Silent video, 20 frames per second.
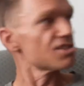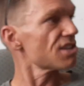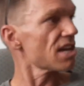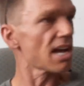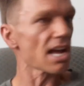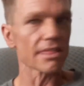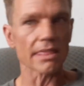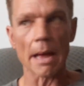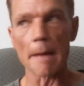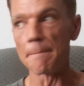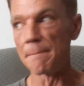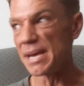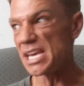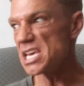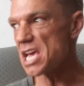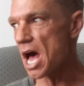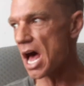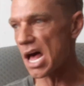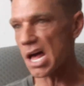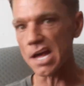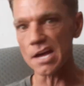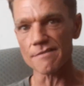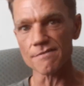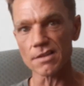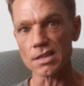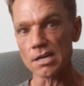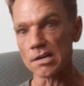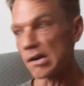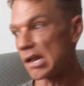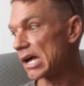They got that beehive
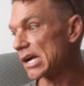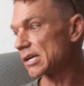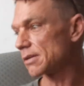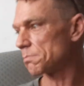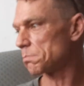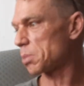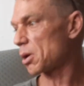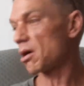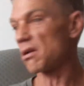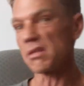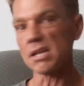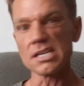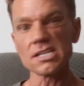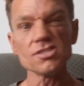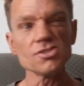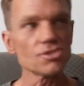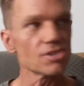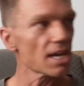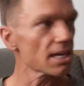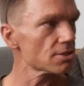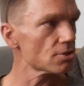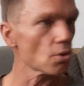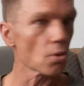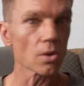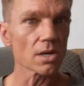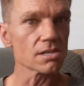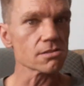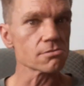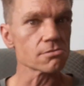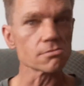and they're like part of the
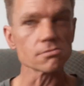insectoids.